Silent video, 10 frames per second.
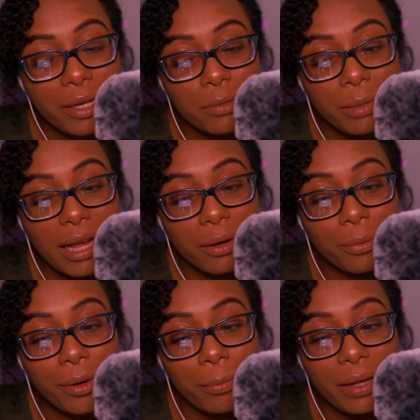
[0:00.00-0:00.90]
pitch black
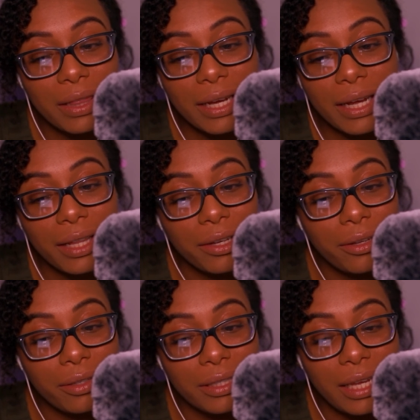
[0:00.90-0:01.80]
room, the color
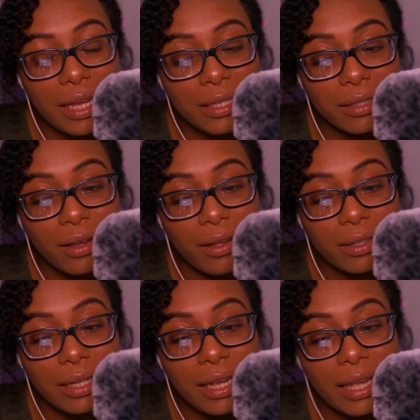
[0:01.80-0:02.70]
you'll see is
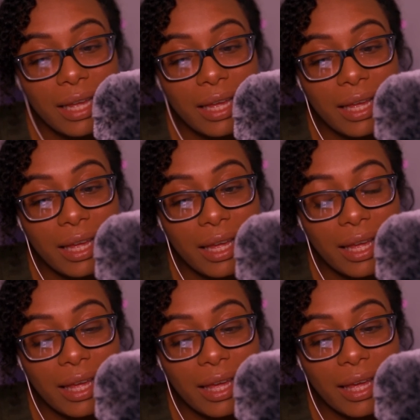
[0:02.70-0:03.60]
called
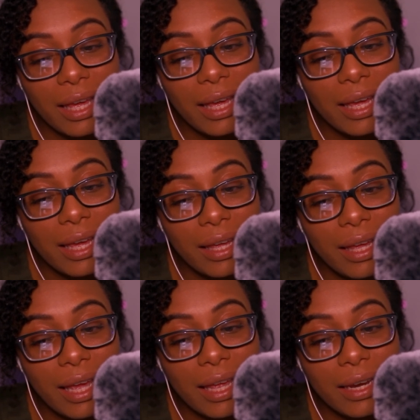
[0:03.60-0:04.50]

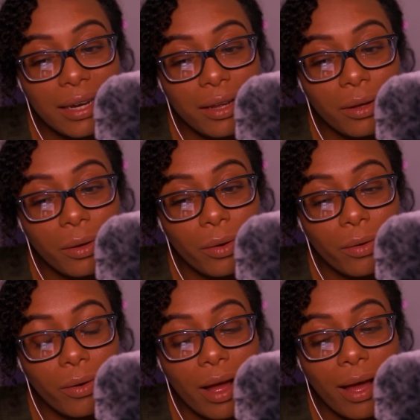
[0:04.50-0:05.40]

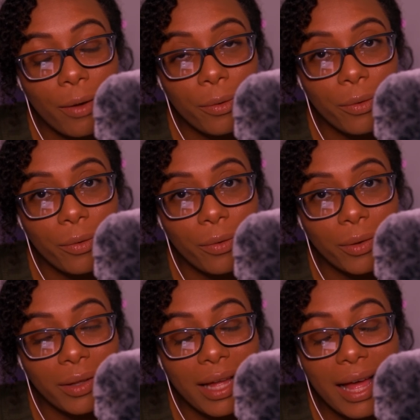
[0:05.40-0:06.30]
Ikengrau.
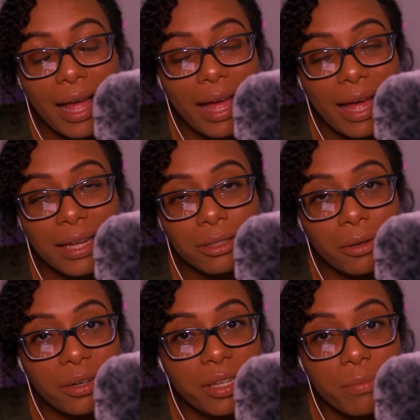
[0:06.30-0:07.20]
I
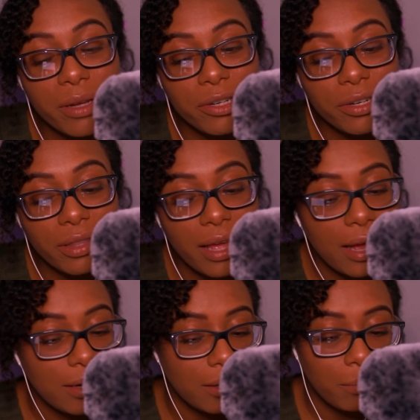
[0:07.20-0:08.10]
totally butchered
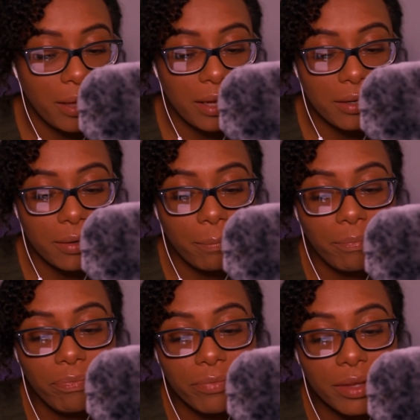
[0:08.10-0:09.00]
that, but
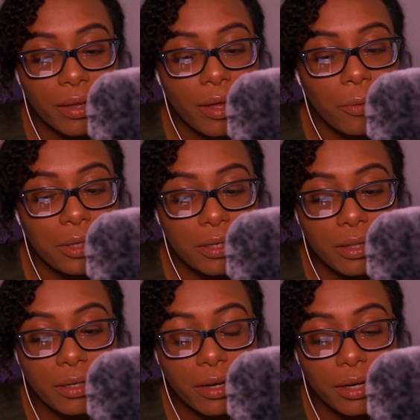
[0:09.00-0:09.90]
go into
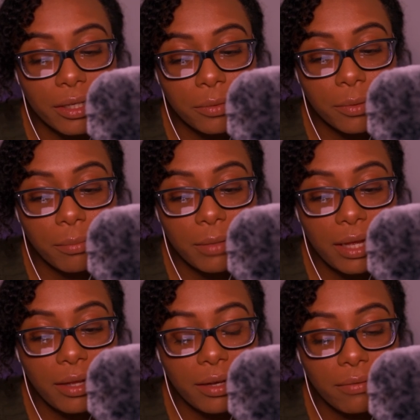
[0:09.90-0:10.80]
the darkest room that
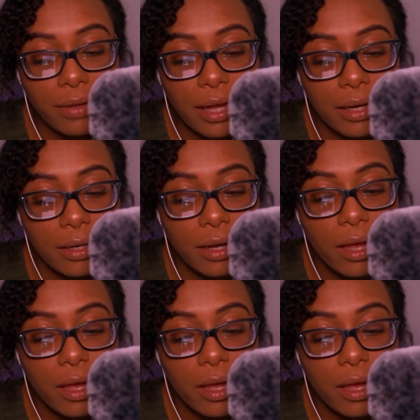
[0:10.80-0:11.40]
you can find,